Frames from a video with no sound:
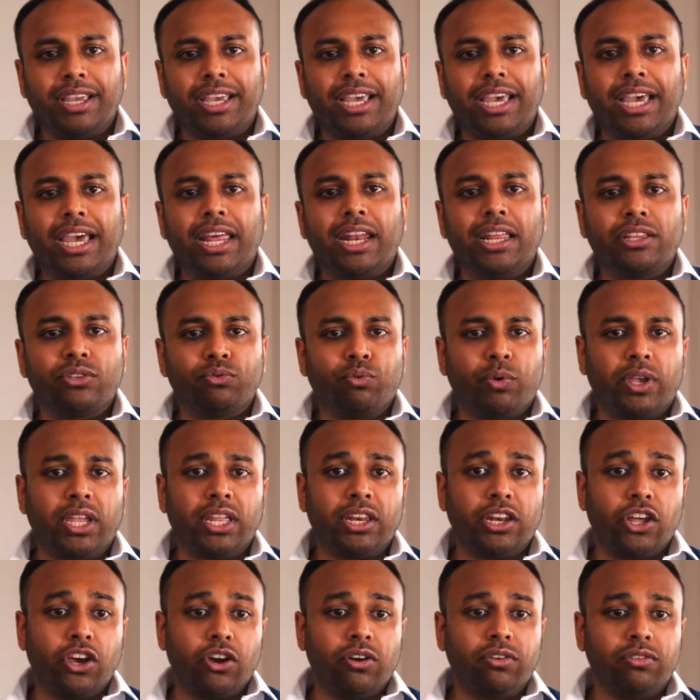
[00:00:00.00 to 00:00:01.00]
And as we
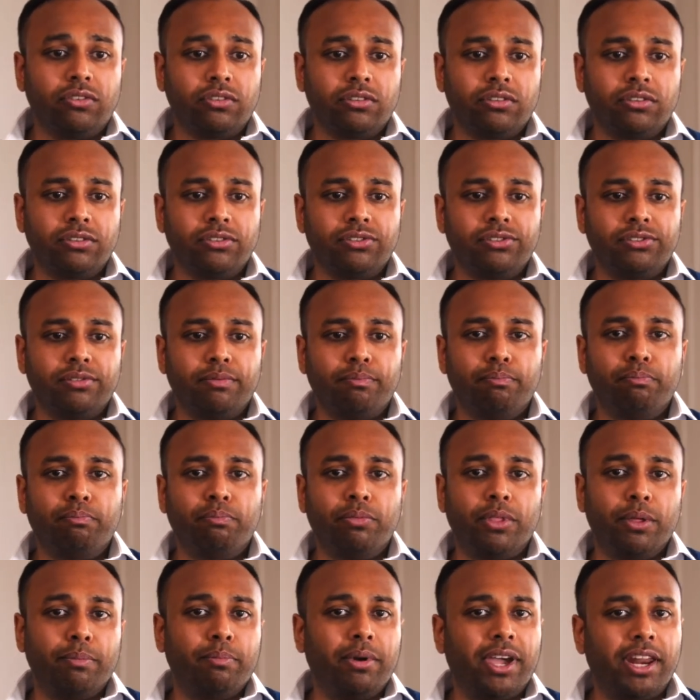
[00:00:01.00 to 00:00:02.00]
know,
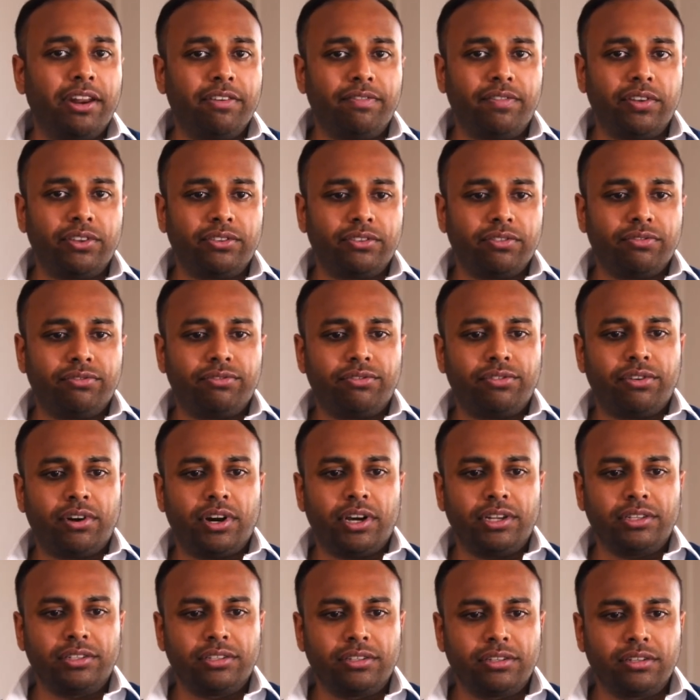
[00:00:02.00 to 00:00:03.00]
the benefits of
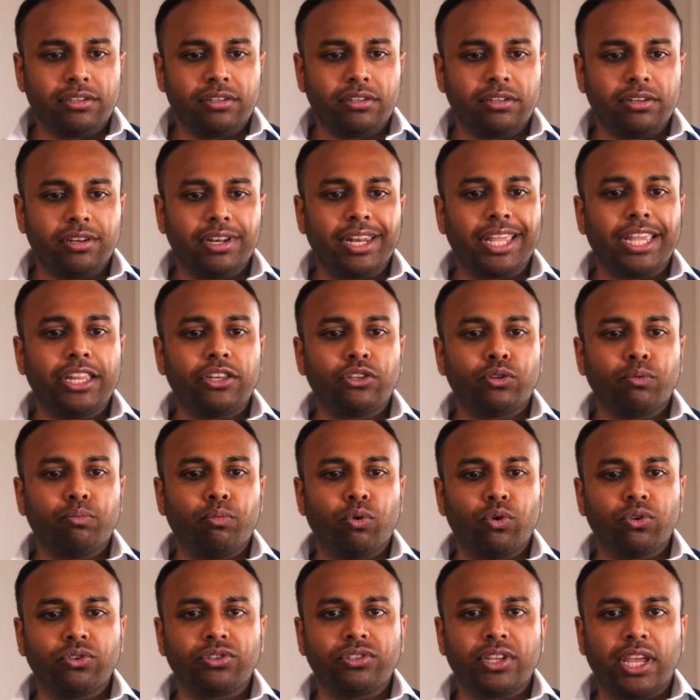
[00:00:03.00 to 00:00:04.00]
trust lead to
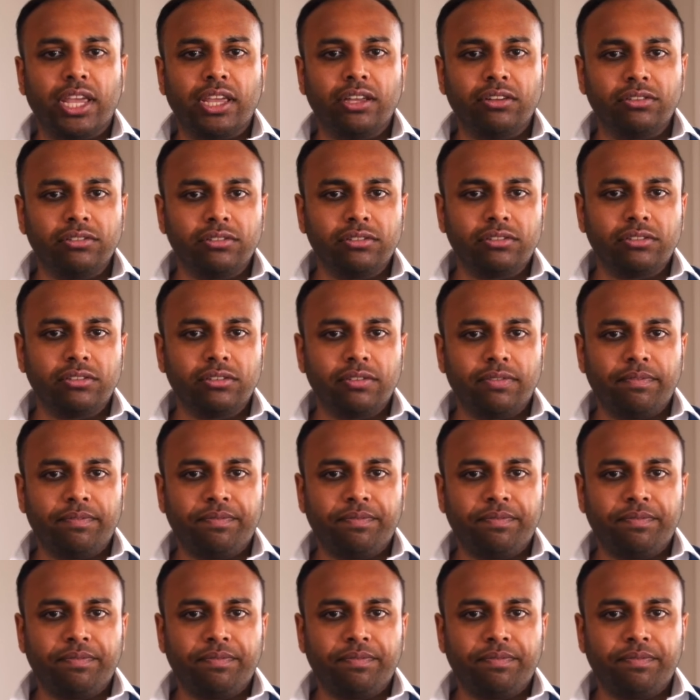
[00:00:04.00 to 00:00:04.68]
more sales,